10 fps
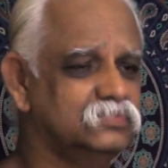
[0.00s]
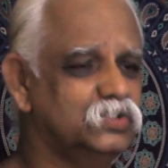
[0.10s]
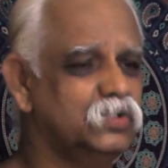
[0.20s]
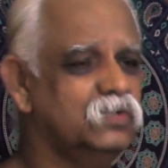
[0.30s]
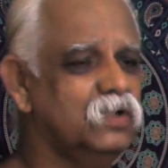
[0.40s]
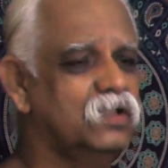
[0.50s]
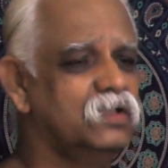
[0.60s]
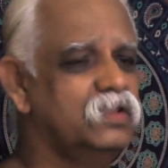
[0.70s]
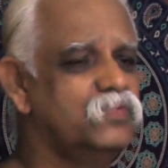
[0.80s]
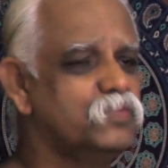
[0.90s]
You know?
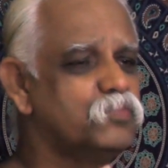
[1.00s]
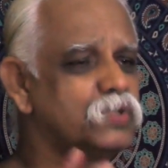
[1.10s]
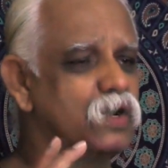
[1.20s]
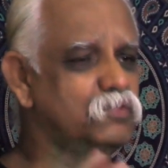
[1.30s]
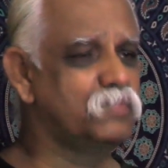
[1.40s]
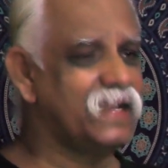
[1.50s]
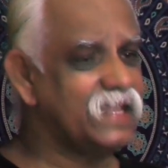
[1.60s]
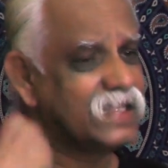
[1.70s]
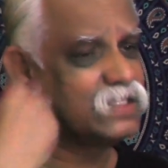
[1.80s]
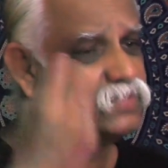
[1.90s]
If you put out bad
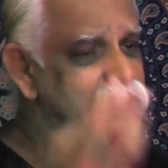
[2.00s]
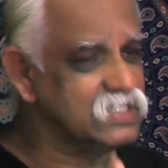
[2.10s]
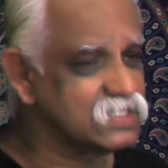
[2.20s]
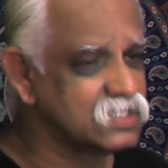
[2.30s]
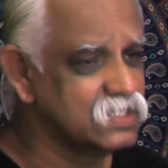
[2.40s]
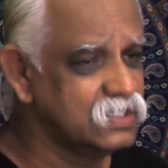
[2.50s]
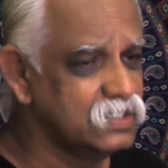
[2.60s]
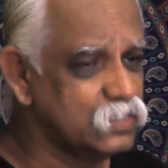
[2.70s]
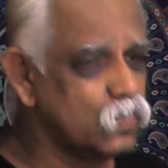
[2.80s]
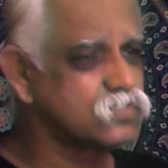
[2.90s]
activities,
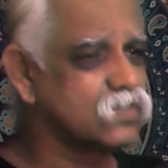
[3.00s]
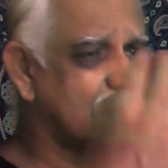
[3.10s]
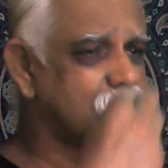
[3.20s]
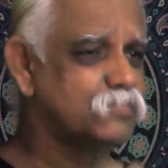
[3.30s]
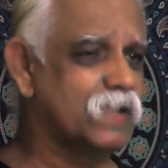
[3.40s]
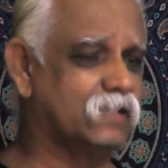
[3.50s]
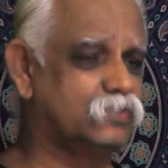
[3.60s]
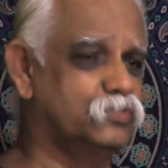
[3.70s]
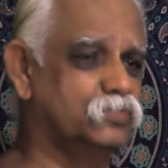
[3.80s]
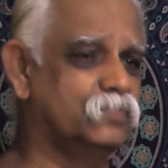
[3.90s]
it also comes back
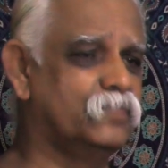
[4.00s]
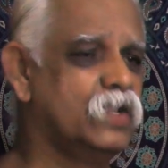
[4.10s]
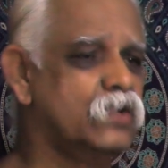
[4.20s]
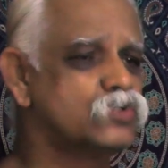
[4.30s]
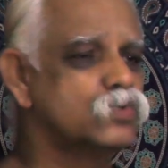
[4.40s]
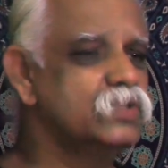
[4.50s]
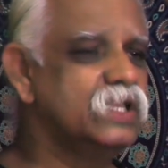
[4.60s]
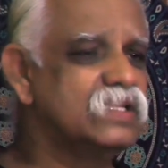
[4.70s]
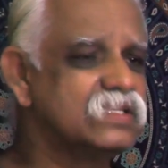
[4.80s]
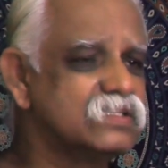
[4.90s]
to you. So
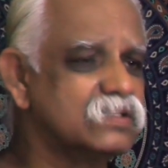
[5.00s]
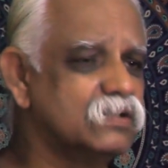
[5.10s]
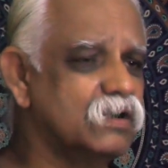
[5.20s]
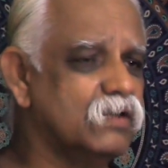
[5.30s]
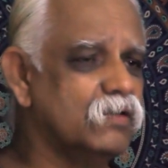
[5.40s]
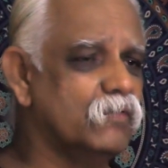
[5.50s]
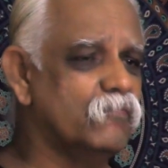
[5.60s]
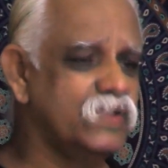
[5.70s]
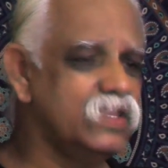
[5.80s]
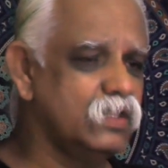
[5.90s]
it is
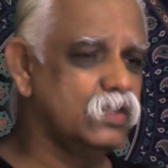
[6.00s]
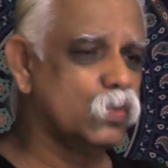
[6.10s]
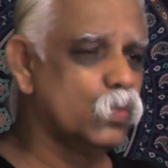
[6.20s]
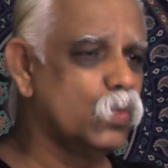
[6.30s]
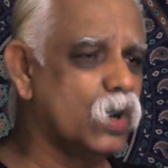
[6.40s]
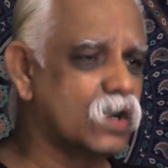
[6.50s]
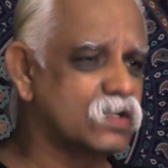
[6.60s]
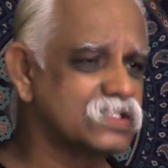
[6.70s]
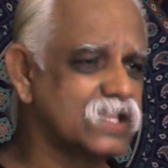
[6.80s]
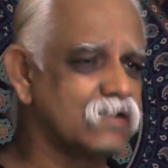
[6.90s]
we who are
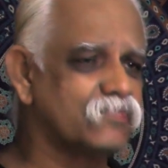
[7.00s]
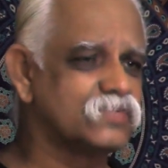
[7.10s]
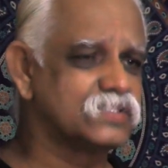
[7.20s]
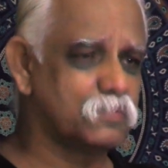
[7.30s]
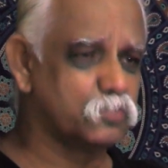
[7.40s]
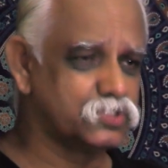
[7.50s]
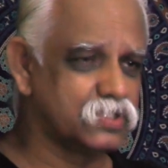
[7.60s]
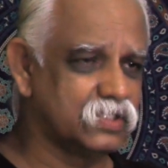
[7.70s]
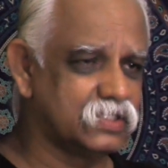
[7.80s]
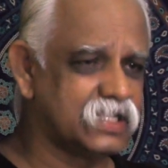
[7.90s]

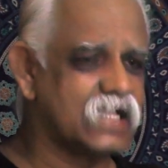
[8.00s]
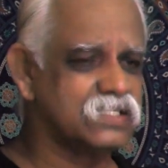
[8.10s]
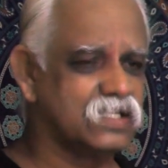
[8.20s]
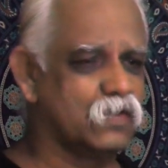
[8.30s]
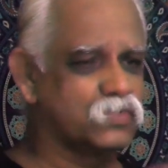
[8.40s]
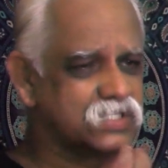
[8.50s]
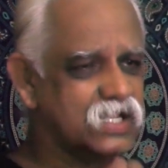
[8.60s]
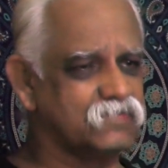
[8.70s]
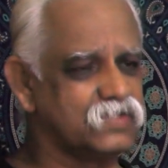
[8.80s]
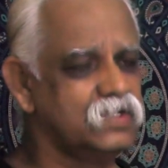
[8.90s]
self-sabotaging
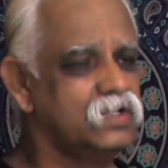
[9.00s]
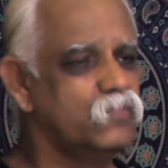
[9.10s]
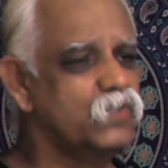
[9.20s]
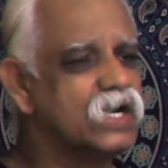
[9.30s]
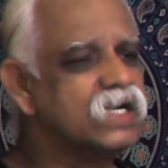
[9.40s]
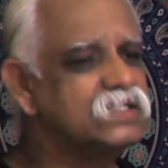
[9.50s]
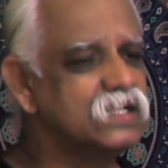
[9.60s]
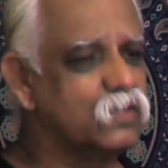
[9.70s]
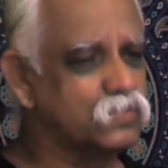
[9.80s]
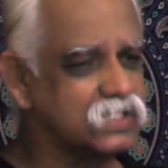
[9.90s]
ourselves. We are
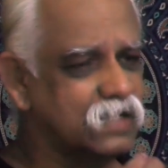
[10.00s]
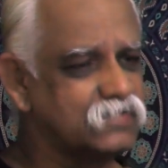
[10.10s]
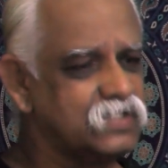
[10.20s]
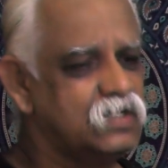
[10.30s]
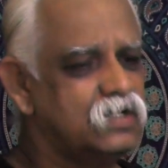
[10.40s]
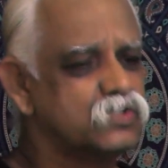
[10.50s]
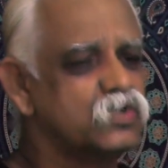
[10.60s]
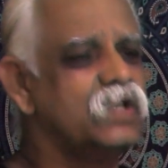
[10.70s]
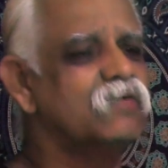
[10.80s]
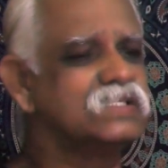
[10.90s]
hurting ourselves. So
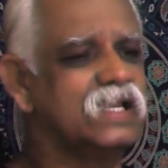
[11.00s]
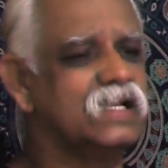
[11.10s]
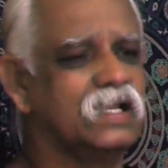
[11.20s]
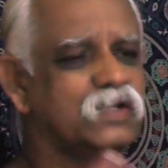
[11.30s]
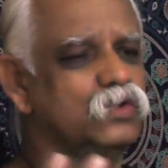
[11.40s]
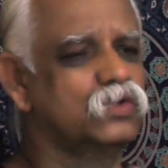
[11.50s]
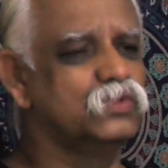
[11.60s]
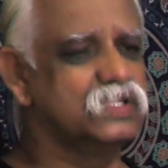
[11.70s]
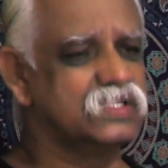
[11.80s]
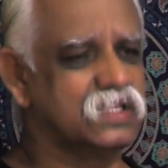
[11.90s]
he was saying, like, don't do
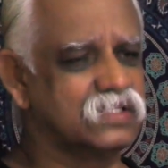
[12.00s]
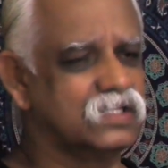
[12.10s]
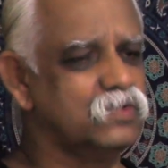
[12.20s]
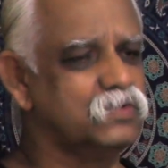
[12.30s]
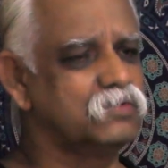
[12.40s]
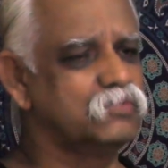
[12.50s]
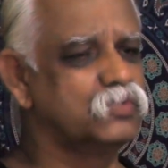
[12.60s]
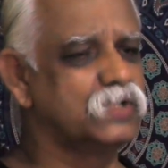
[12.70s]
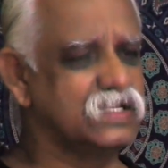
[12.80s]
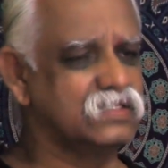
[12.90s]
these things, you know,
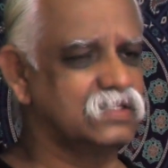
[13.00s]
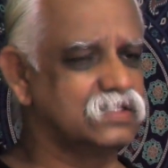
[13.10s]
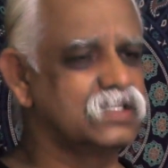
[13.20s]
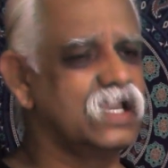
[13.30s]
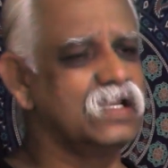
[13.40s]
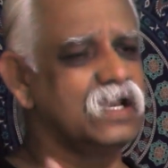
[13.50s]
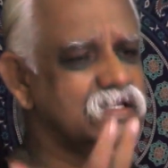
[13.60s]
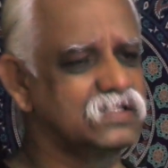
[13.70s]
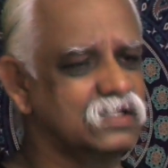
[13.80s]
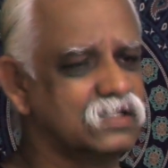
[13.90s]
do nice things, say
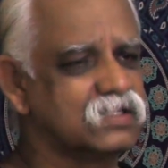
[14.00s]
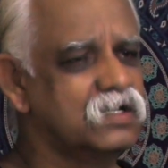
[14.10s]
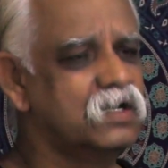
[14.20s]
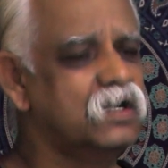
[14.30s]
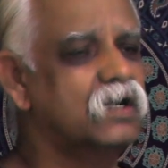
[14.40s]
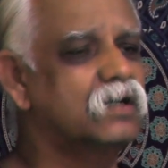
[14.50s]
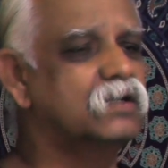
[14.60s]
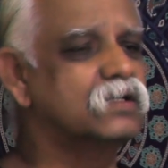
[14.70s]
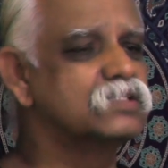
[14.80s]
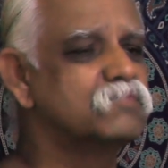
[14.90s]
nice things,
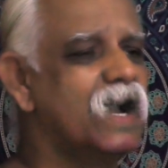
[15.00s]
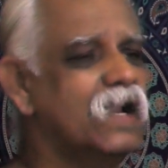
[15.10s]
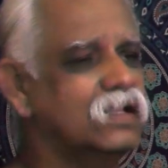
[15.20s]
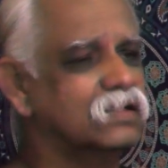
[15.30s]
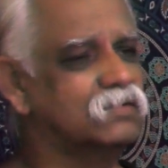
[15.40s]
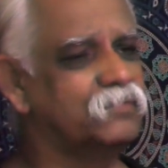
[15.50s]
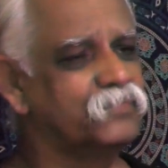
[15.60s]
smile,